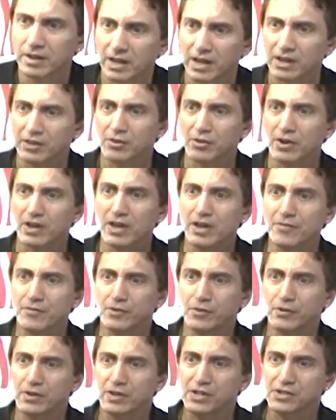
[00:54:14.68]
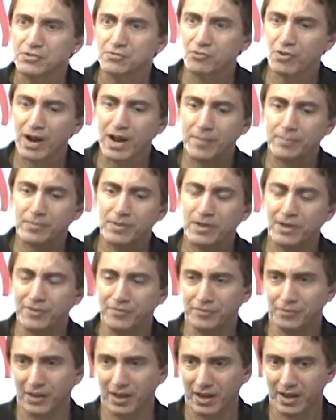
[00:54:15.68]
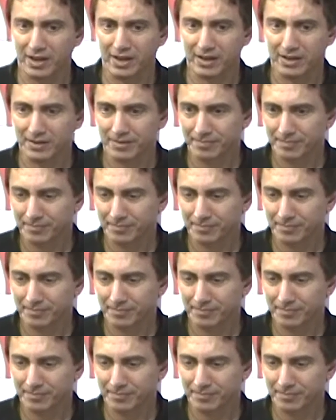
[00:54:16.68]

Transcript: Yeah, their evil is wrapped in a flag.